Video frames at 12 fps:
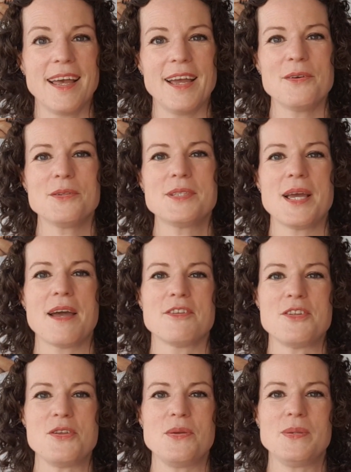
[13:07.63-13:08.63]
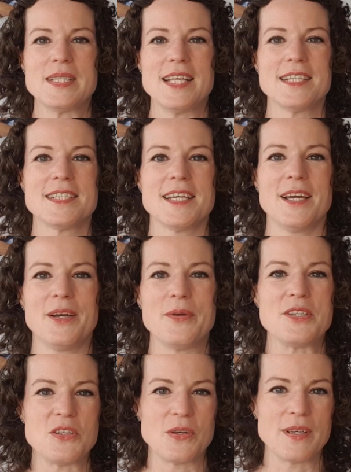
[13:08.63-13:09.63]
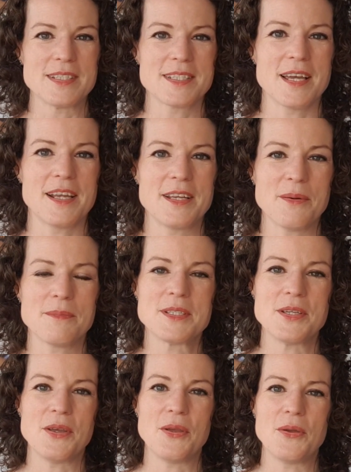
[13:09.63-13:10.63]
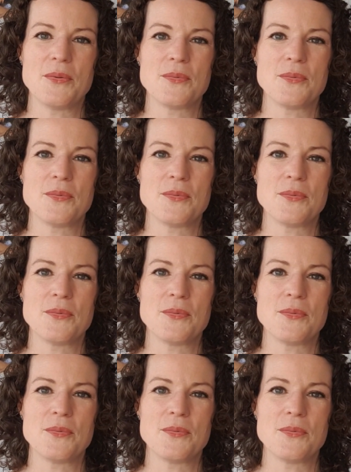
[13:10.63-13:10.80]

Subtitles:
I also have a newsletter which you can sign up to,